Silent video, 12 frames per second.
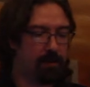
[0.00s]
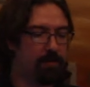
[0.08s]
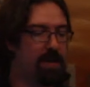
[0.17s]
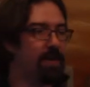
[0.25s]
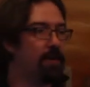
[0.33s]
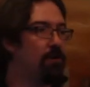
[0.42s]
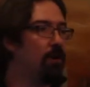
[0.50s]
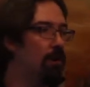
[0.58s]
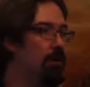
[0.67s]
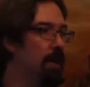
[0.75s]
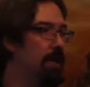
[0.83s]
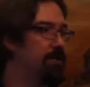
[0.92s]
intermediate
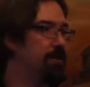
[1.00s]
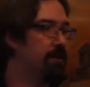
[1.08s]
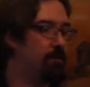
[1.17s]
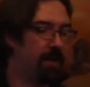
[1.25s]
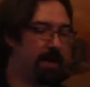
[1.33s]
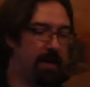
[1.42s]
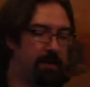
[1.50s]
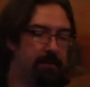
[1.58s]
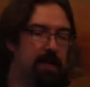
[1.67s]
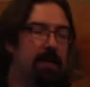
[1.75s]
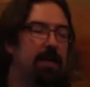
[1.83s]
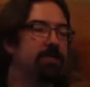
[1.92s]
call logic that we
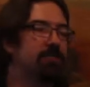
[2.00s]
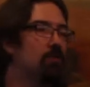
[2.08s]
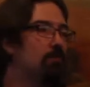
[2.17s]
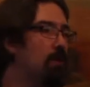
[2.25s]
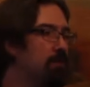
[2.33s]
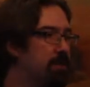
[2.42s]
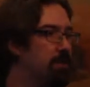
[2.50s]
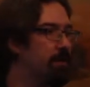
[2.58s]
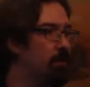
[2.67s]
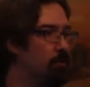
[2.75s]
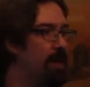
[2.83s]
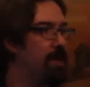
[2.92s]
have. And so most of
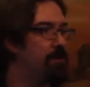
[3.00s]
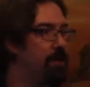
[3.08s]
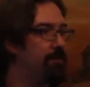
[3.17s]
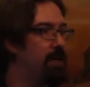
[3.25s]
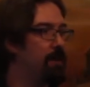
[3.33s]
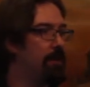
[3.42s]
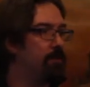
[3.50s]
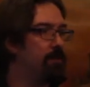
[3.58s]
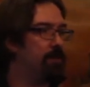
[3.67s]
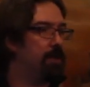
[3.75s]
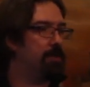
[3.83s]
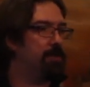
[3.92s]
the great JVM
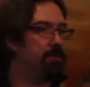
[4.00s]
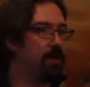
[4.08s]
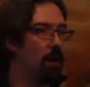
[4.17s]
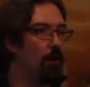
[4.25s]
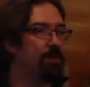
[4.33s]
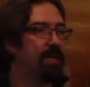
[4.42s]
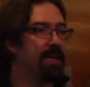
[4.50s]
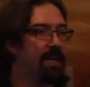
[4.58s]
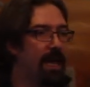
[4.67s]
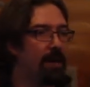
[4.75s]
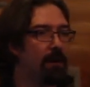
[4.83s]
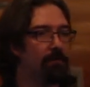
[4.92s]
optimizations we hope to
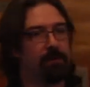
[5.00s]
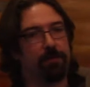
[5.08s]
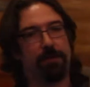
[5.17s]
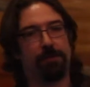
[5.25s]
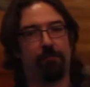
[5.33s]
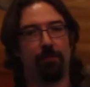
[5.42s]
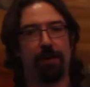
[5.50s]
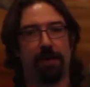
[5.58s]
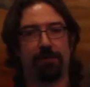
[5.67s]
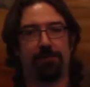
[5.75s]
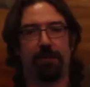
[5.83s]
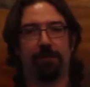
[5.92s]
get out of building Ruby
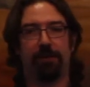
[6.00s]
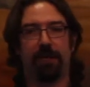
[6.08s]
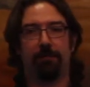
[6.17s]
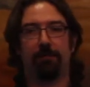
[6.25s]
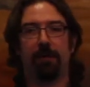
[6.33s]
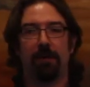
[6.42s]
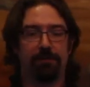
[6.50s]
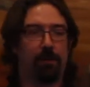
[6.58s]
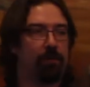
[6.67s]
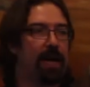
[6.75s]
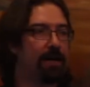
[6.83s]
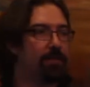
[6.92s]
on the JVM
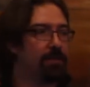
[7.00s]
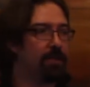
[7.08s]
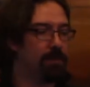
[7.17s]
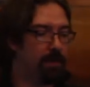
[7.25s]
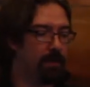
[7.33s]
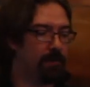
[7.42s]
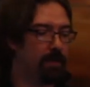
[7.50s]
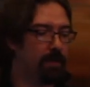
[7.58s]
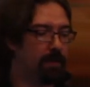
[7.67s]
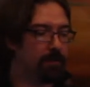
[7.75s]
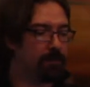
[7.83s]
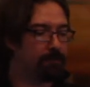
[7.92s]
don't actually
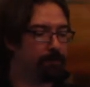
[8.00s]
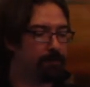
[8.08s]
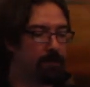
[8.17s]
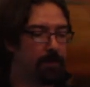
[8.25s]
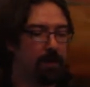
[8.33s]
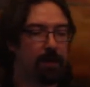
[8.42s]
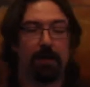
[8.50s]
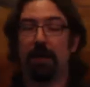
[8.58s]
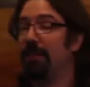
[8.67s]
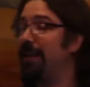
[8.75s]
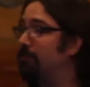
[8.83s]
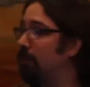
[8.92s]
materialize.
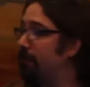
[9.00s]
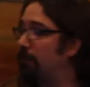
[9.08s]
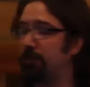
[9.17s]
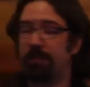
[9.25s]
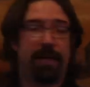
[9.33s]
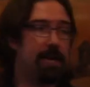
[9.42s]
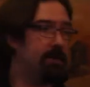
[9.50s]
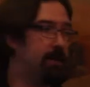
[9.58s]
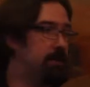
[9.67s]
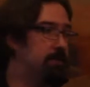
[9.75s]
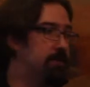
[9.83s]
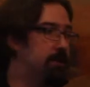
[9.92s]
And that's where Invoke
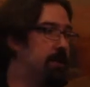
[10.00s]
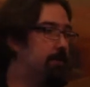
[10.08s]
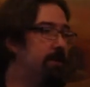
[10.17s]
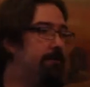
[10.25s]
Dynamic comes in. How